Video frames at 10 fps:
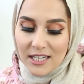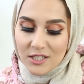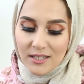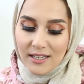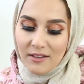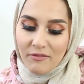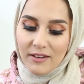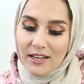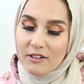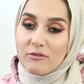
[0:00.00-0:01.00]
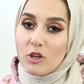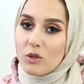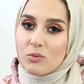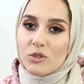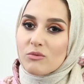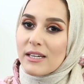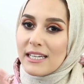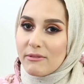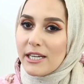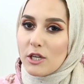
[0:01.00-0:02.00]
actually, I feel like God was
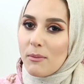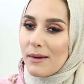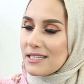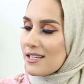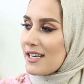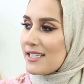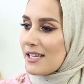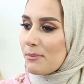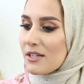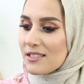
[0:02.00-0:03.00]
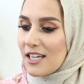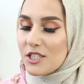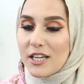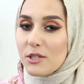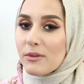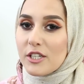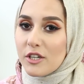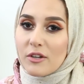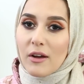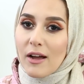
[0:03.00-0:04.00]
really, really on my side here, because I genuinely
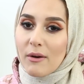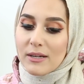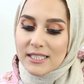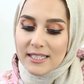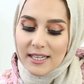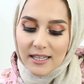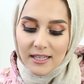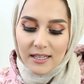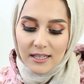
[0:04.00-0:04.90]
don't know how I did it.